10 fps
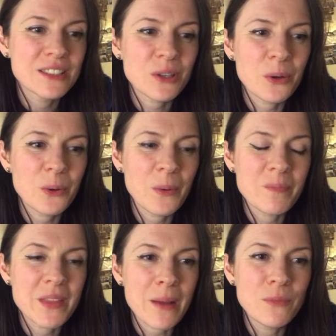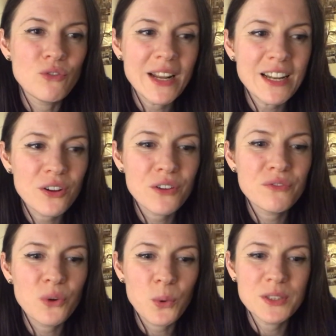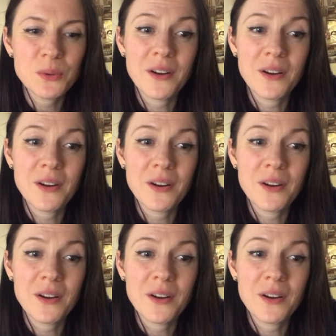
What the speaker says: So I'm really looking forward to